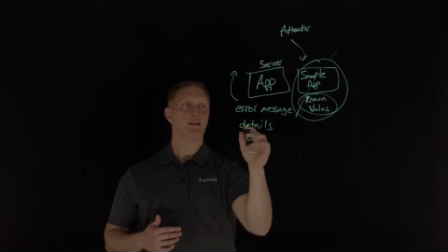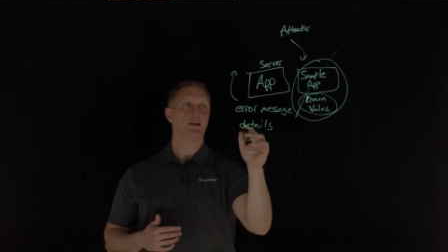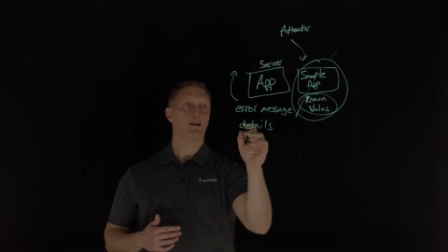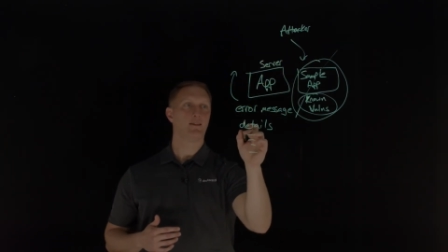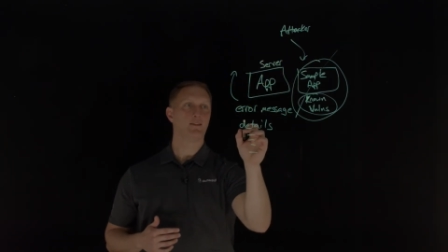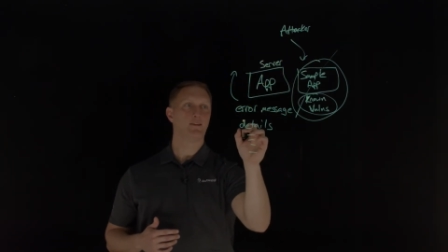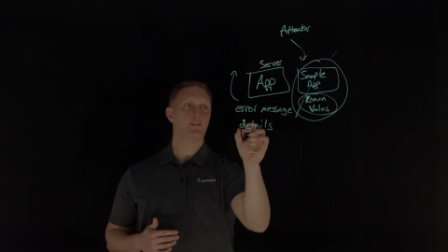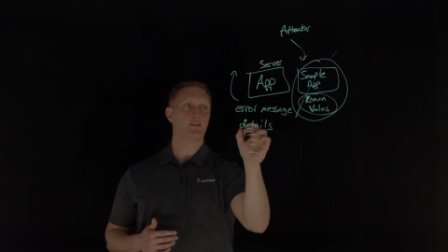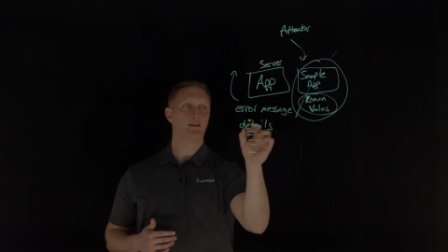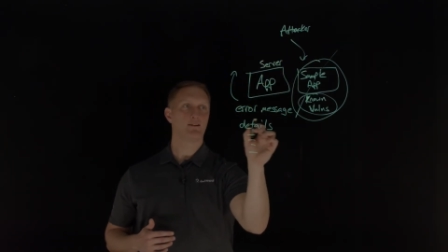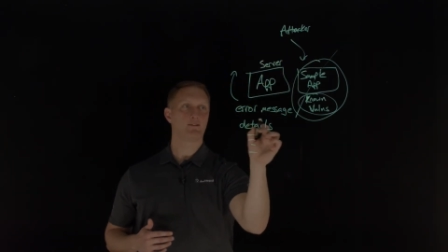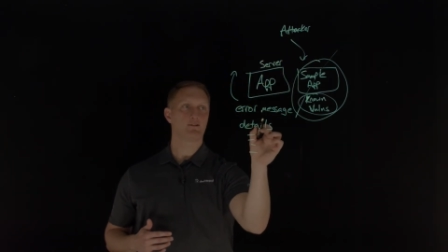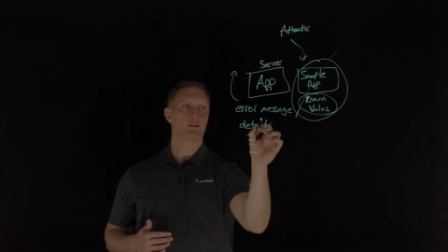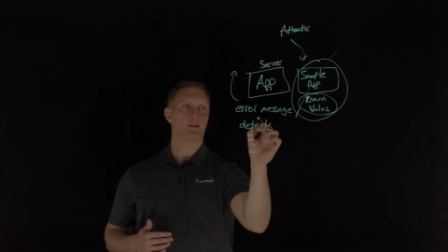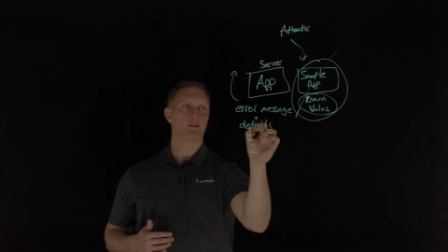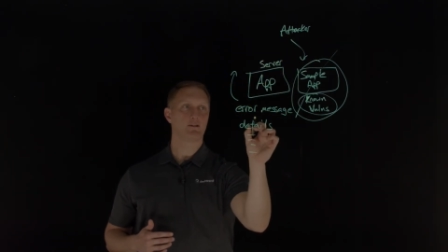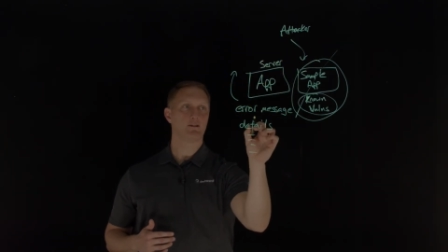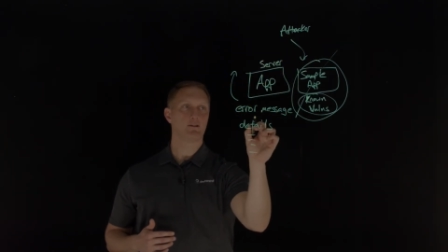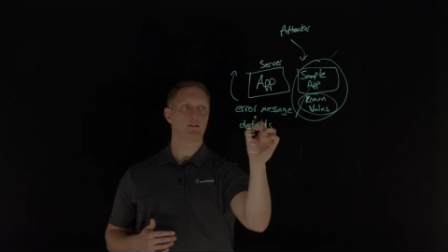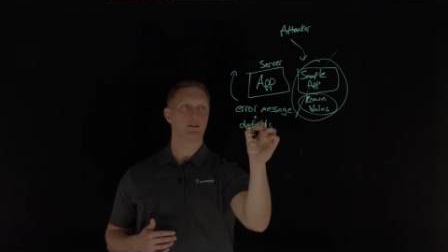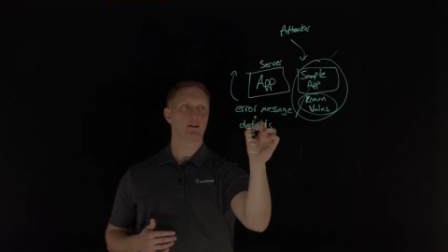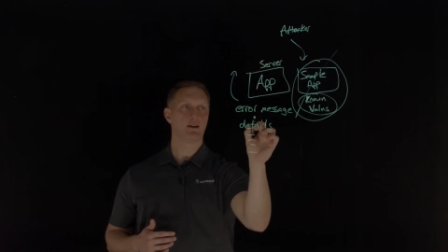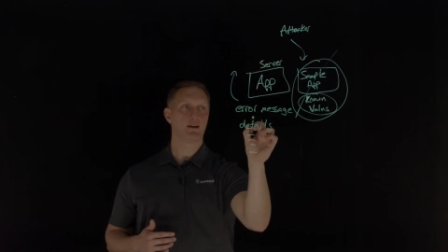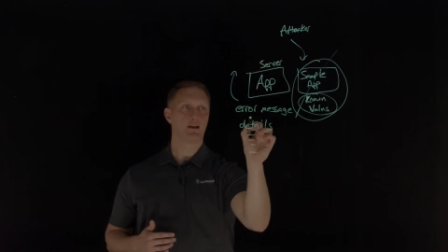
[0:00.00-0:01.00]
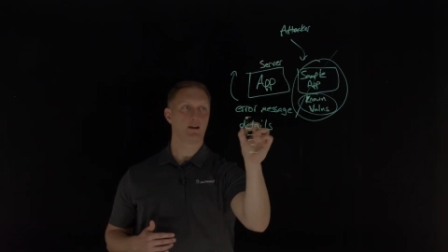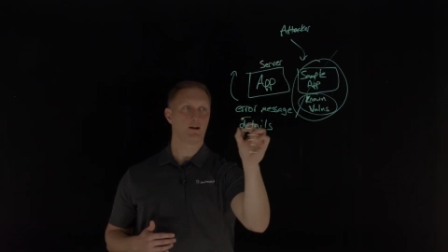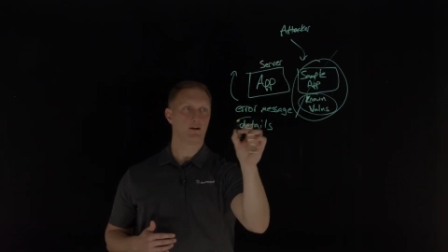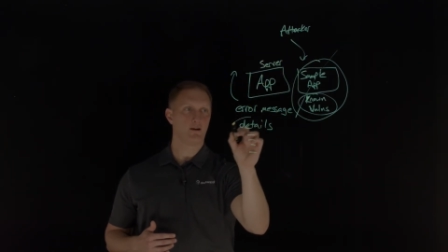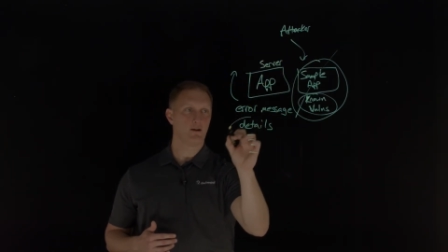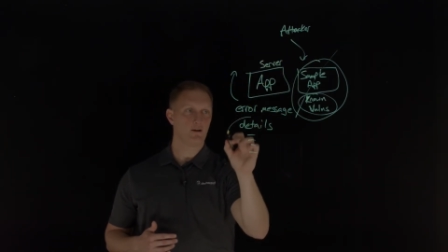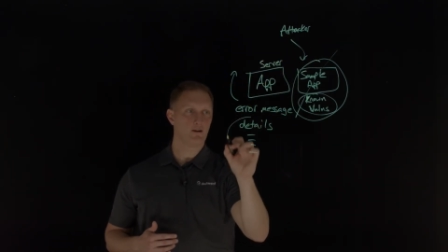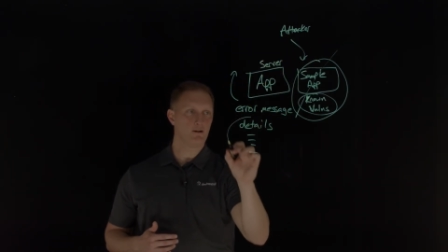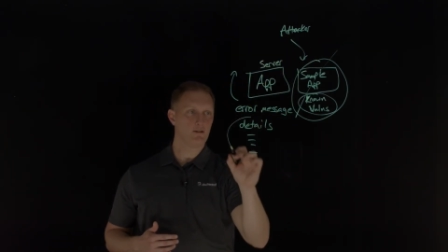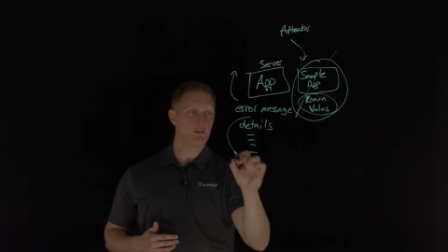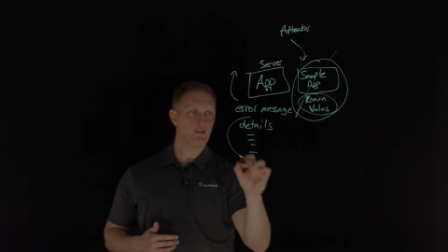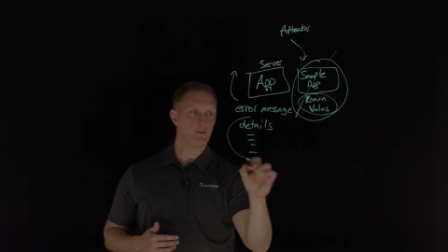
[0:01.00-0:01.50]
and then they start looking at
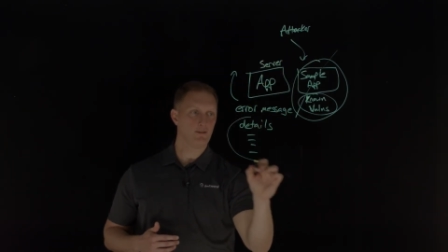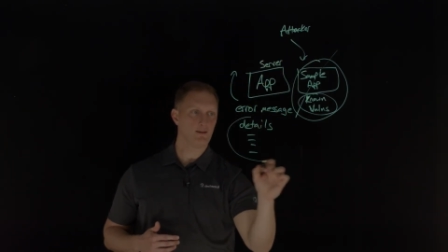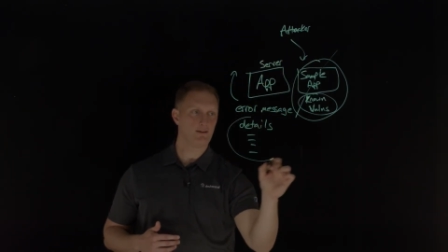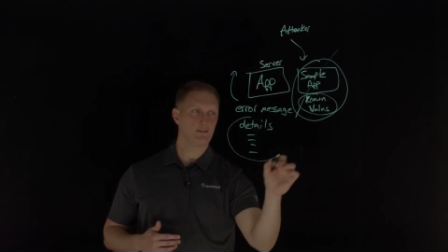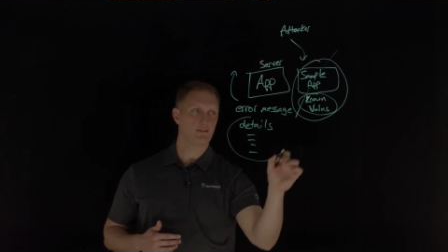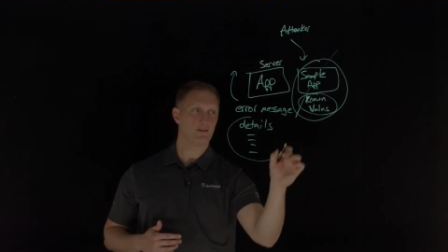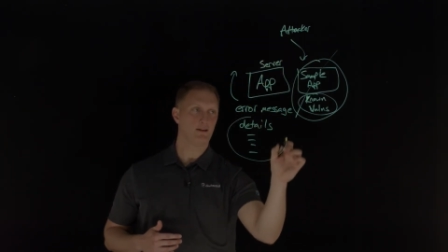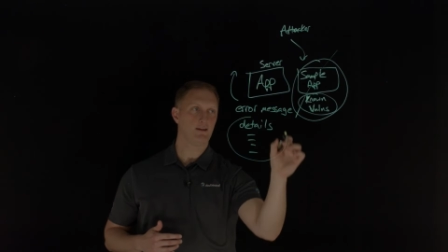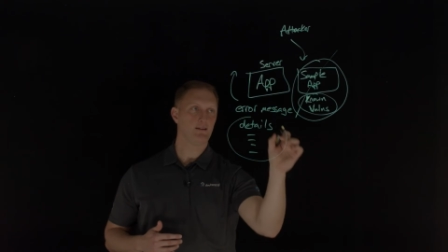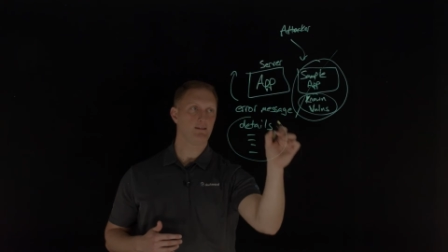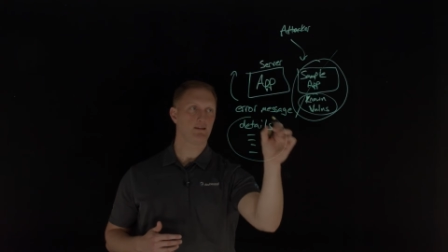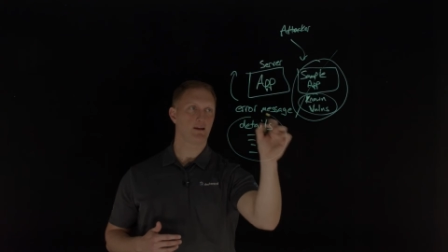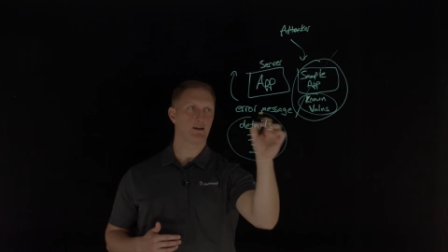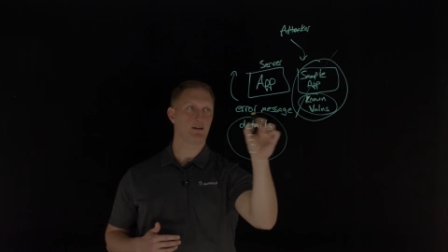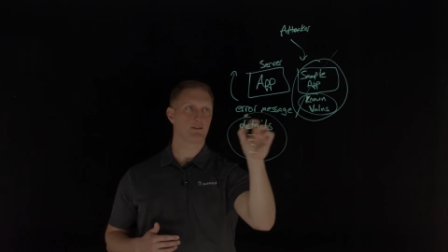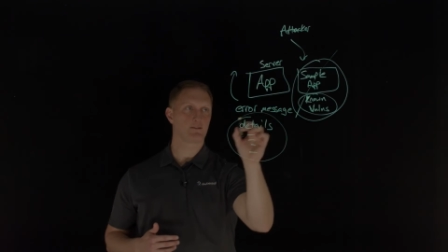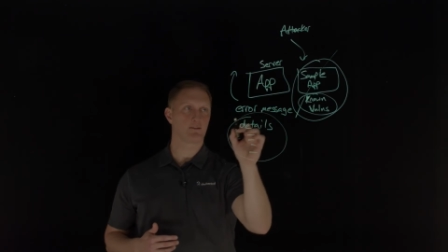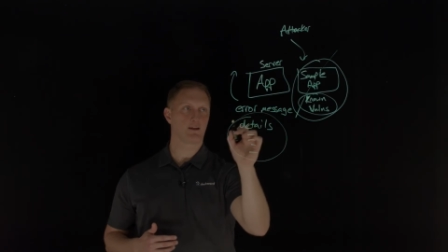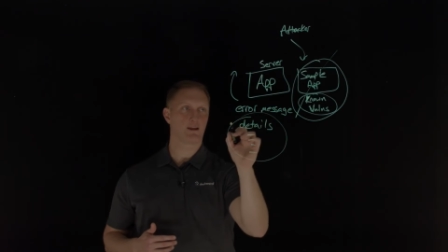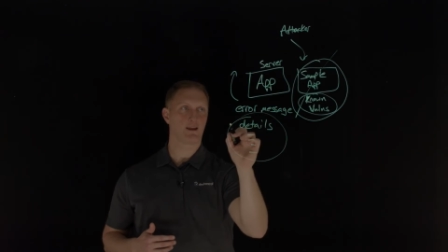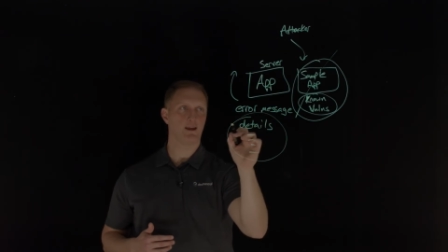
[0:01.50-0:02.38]
all of these details, like,